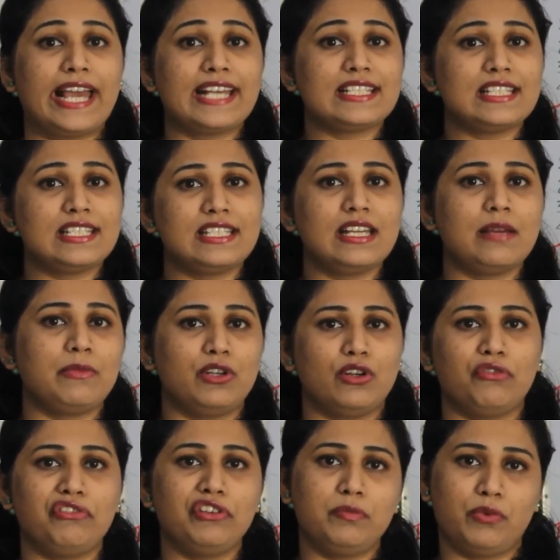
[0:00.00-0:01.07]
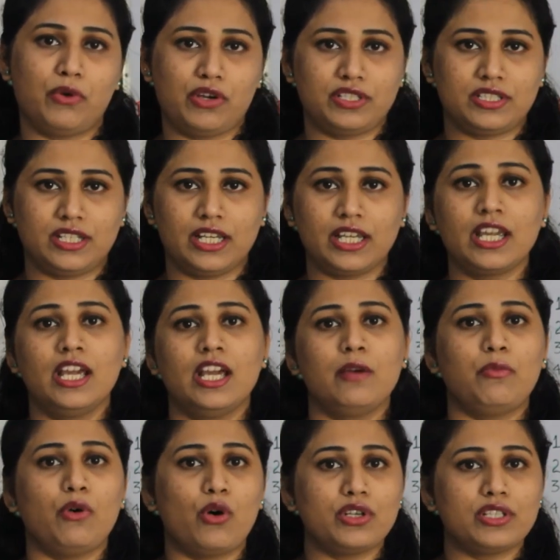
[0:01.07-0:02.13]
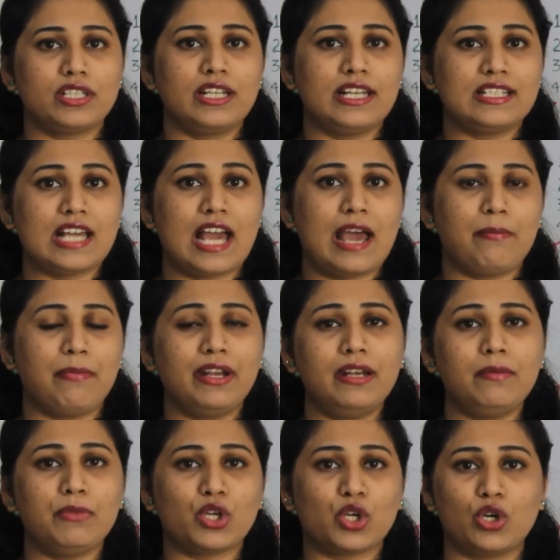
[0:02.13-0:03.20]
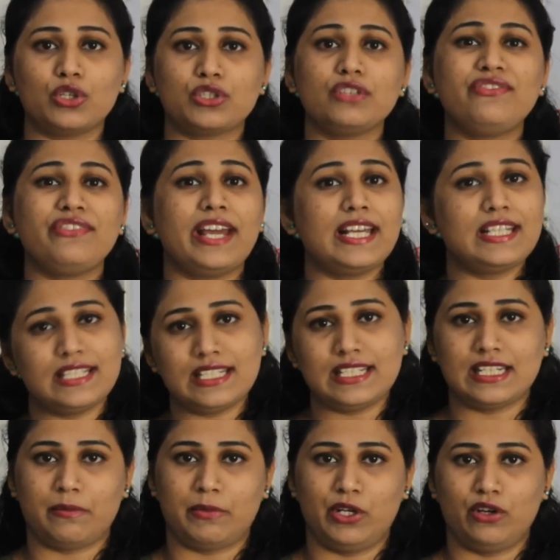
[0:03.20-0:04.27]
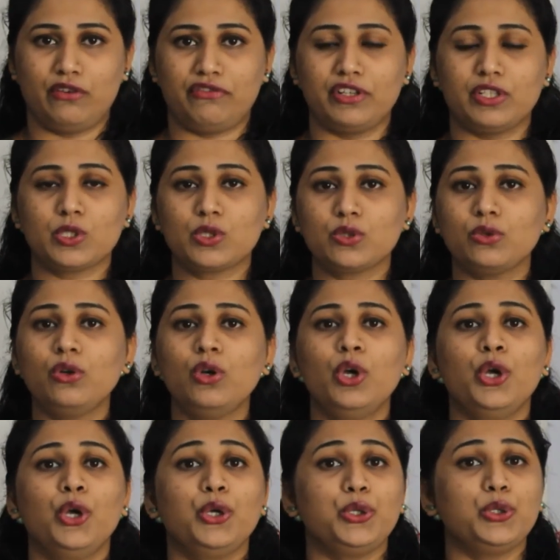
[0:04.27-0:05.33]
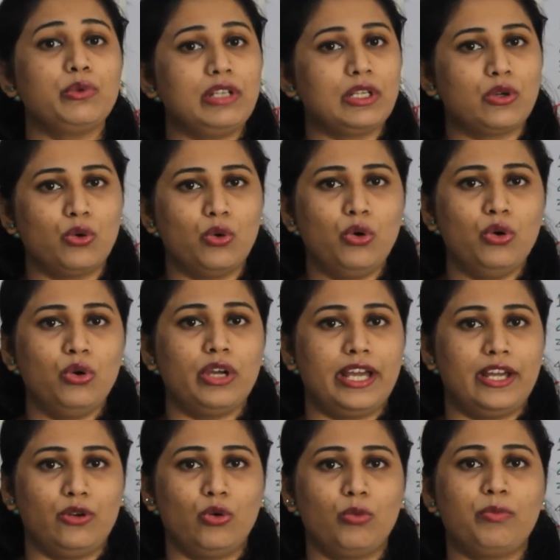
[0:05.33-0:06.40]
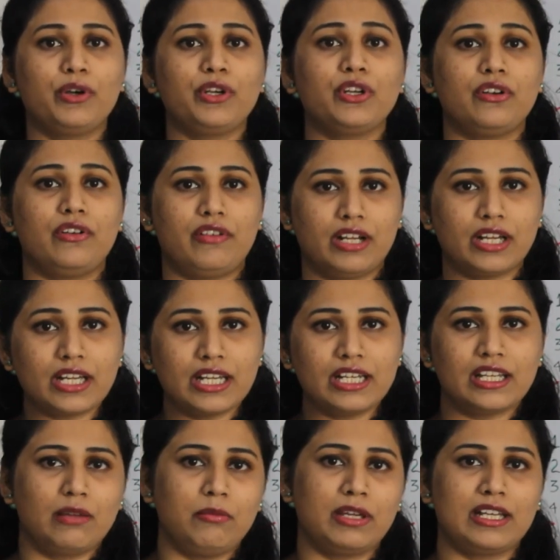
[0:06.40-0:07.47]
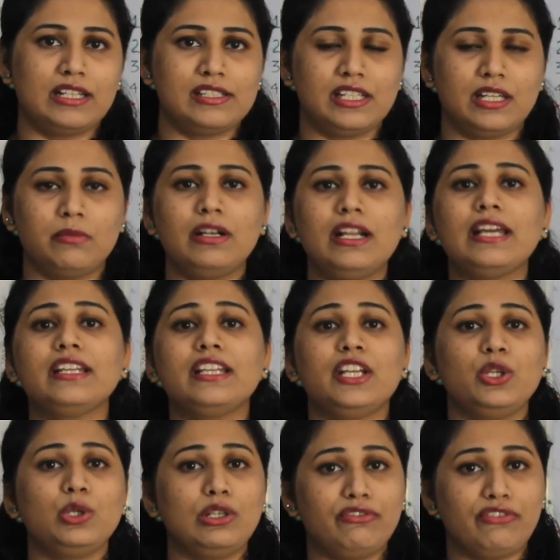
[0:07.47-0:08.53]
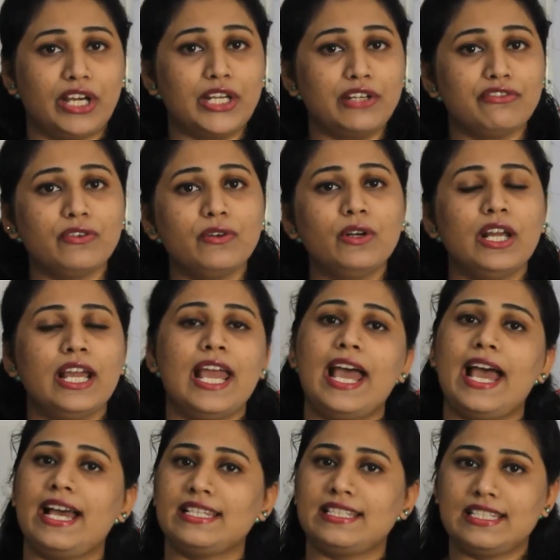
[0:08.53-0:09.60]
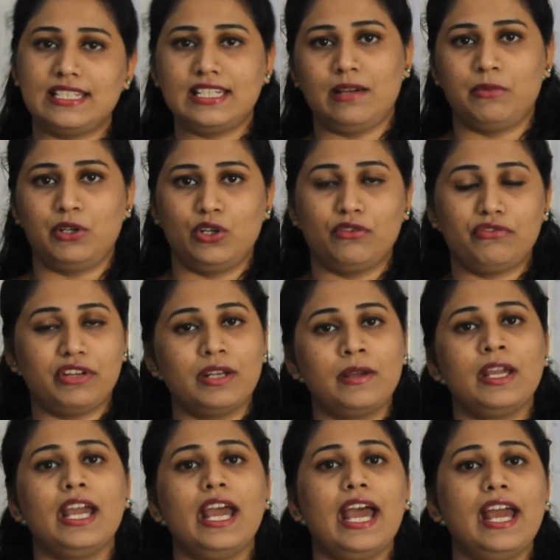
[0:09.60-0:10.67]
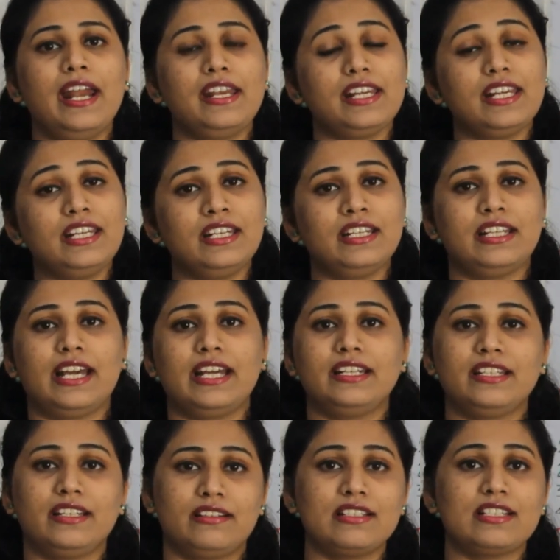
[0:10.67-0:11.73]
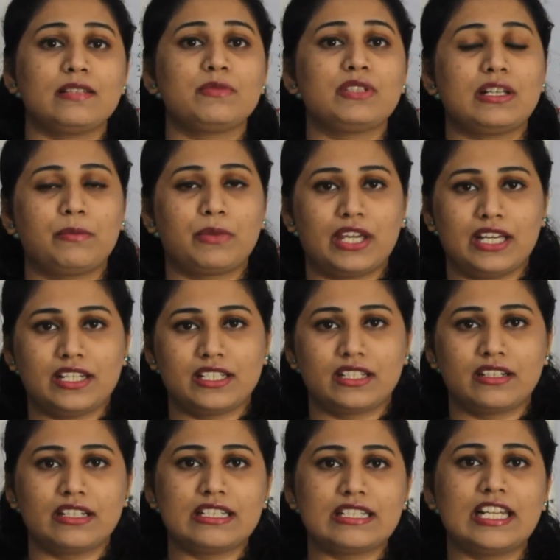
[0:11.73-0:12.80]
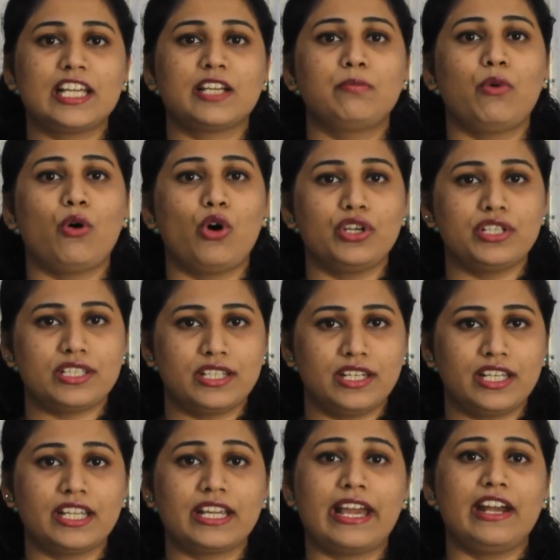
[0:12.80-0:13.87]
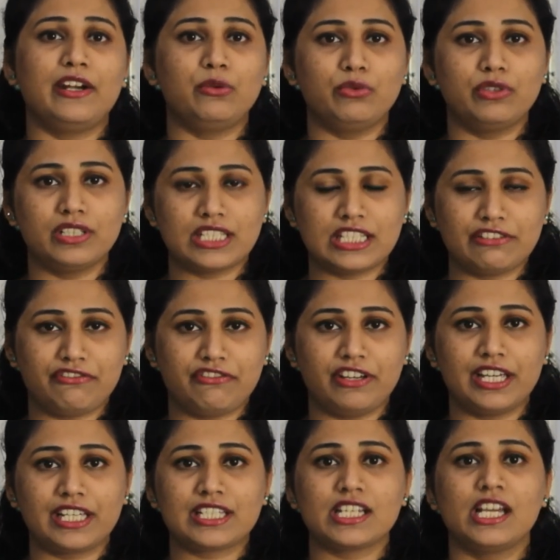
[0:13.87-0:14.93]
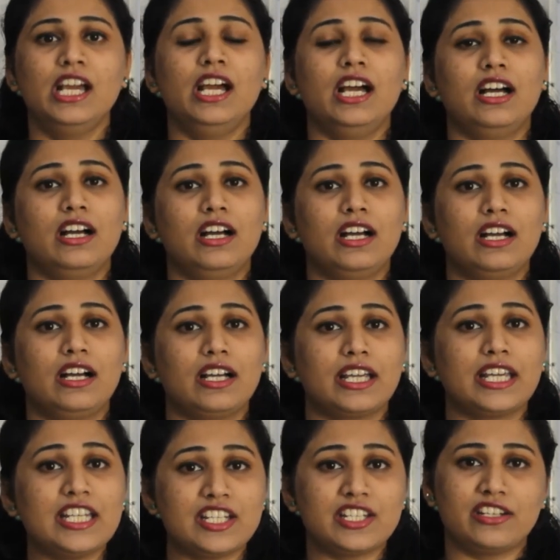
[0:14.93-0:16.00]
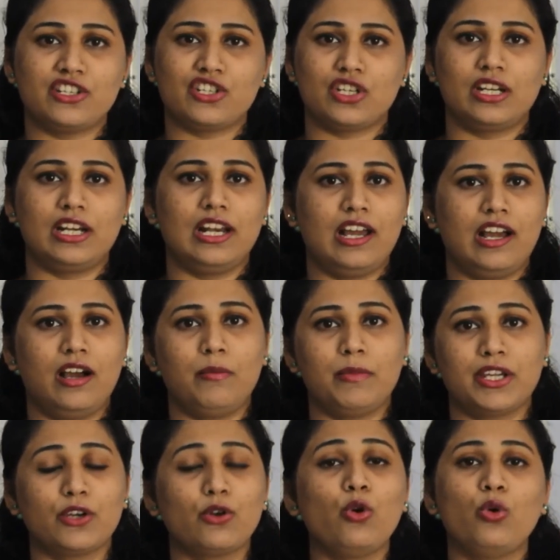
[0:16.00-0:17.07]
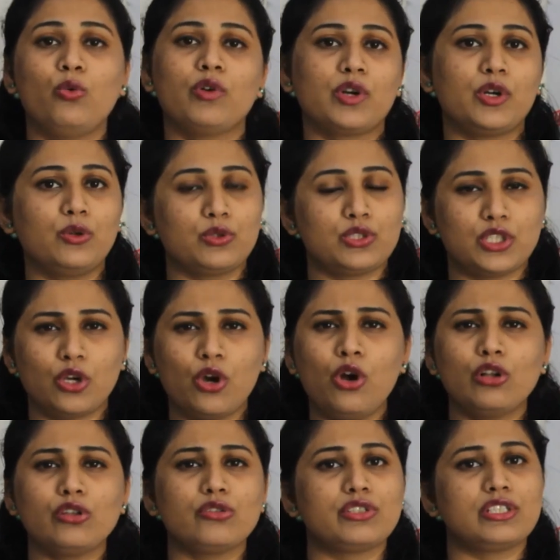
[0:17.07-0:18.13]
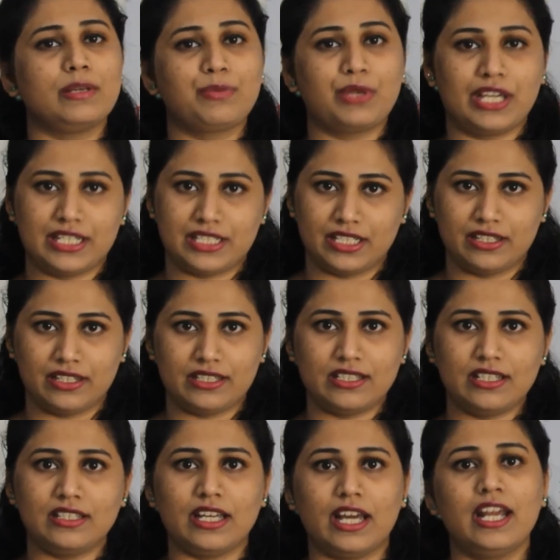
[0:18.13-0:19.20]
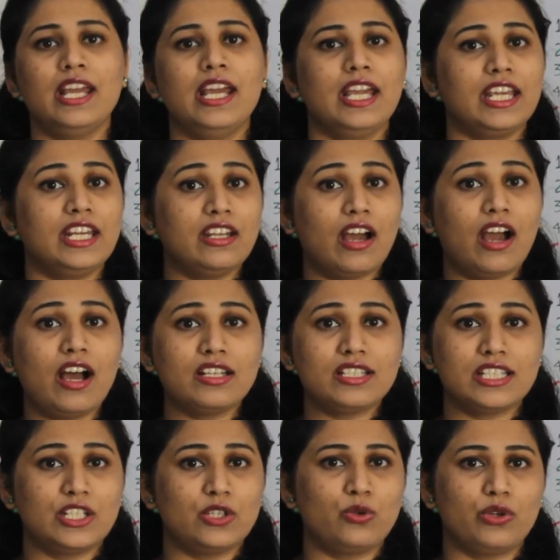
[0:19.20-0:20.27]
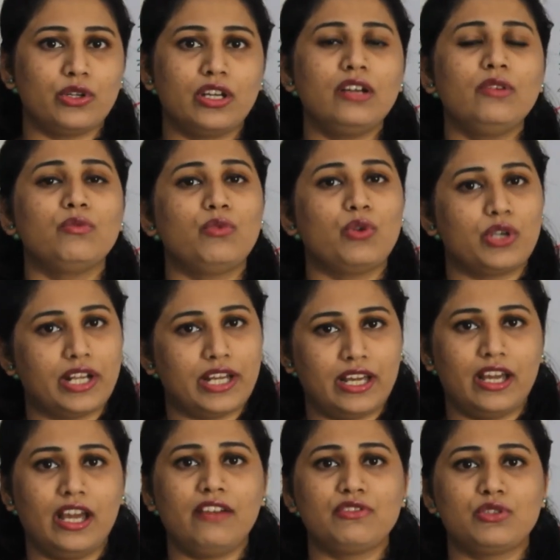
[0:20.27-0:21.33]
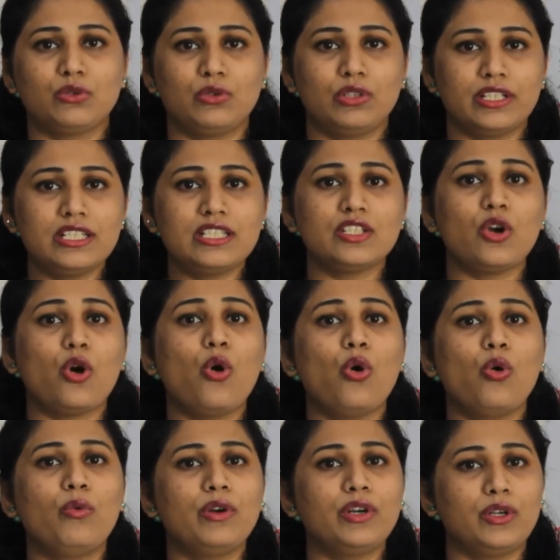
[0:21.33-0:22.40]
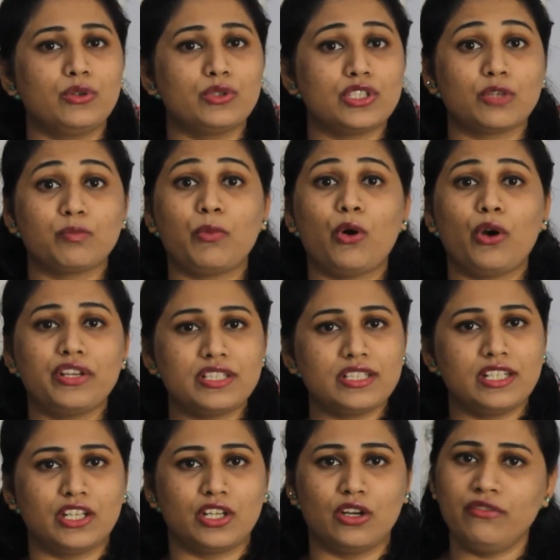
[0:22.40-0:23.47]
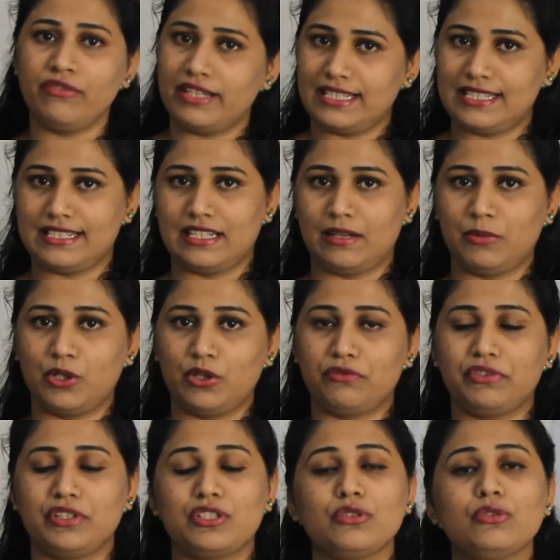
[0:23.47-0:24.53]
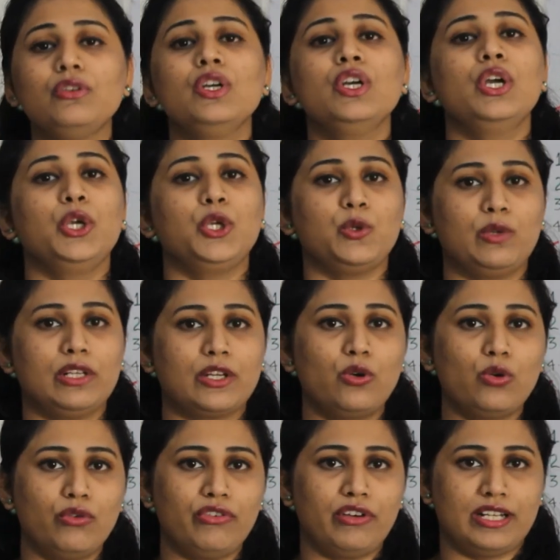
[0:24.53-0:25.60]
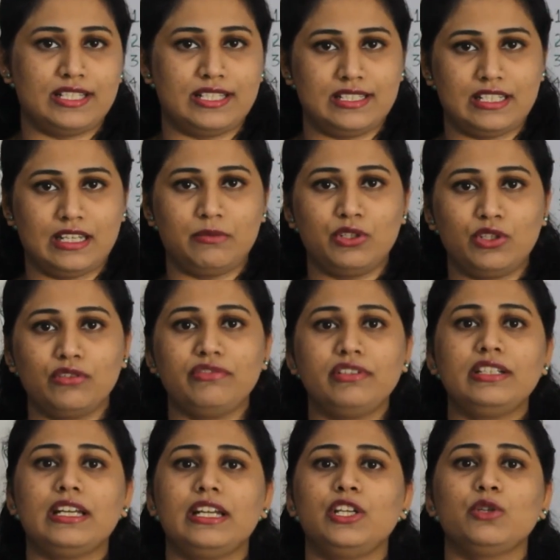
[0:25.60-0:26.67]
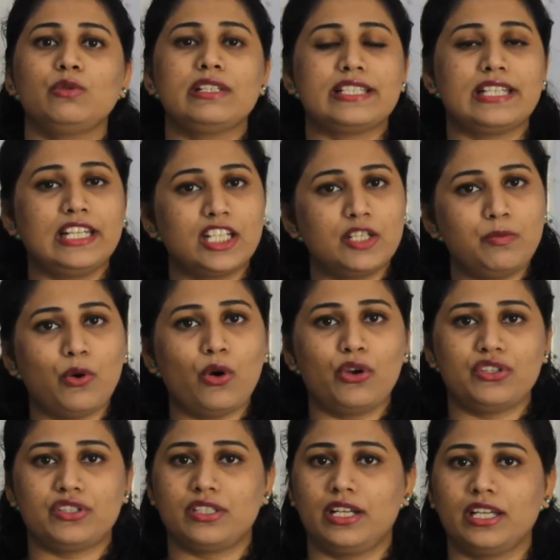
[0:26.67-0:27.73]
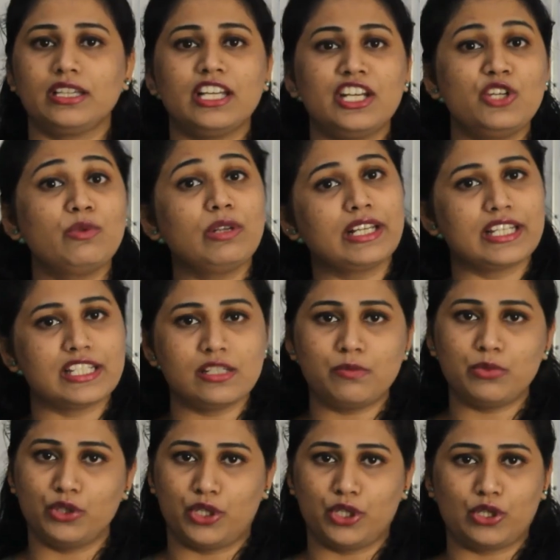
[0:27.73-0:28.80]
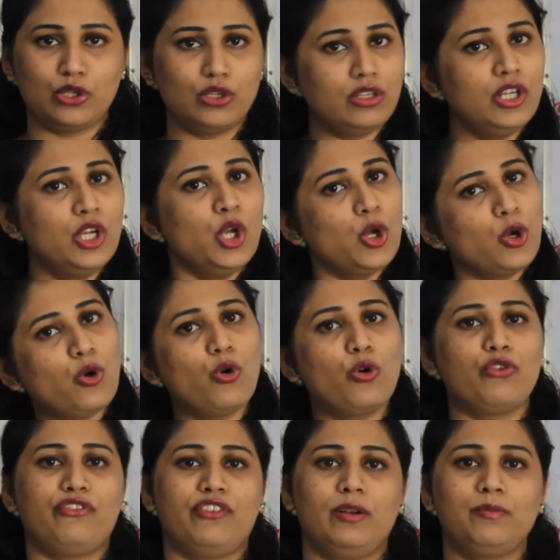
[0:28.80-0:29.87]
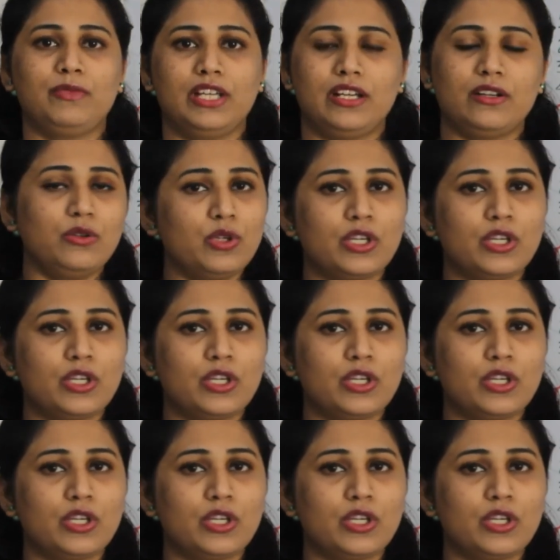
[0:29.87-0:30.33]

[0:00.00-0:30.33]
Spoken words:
Acetaminophen poisoning. Poison has happened because of acetaminophen. So you will go and open your drug and chemical table and then you will find for acetaminophen. And in that there are some subcategories like poisoning, adverse effect, intentional harming, overdosing, all those subcategories are there. In our scenario, what I have told is overdosing, poisoning of acetaminophen. So you will go for acetaminophen, then you will select poisoning, then you will get a particular code from there.